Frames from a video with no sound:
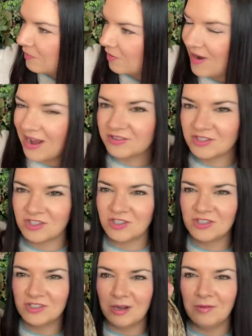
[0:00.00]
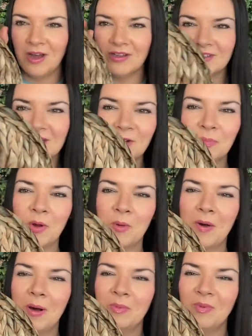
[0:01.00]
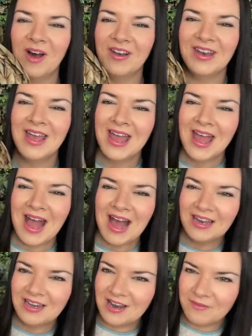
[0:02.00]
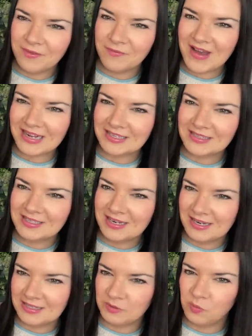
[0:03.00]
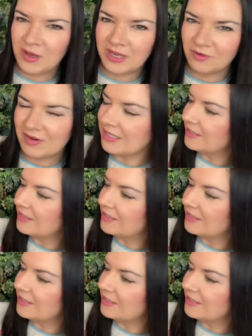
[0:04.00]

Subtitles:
it around because it's just so light, a little pop-up one. And I love the fact it's in this wickery